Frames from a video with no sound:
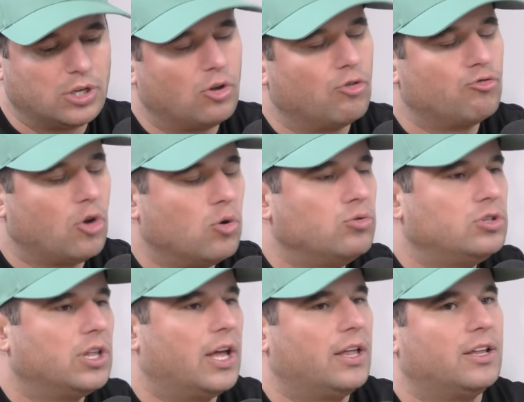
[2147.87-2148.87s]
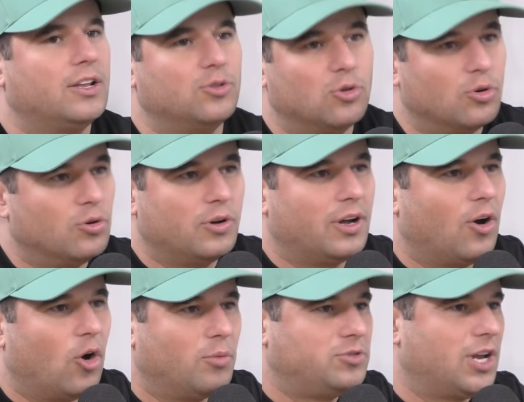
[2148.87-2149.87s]
Is there not rules that no
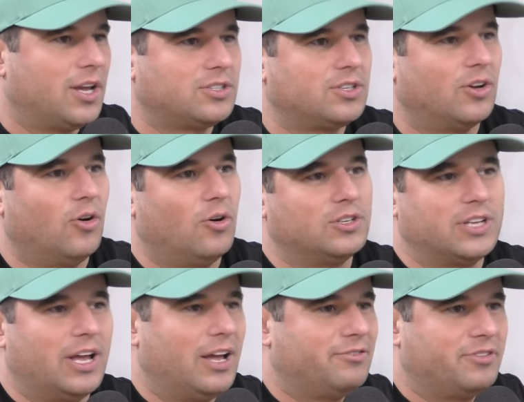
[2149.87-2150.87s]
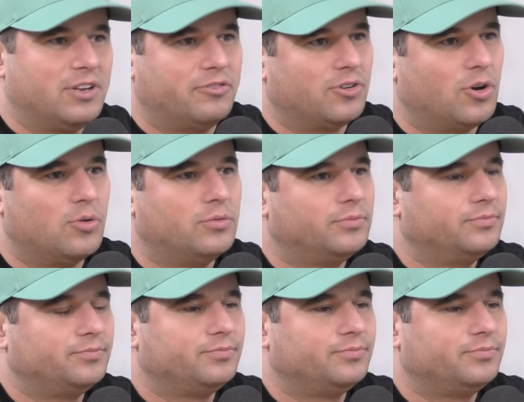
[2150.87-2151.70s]
objects, or is that a free no, Do you know what it is?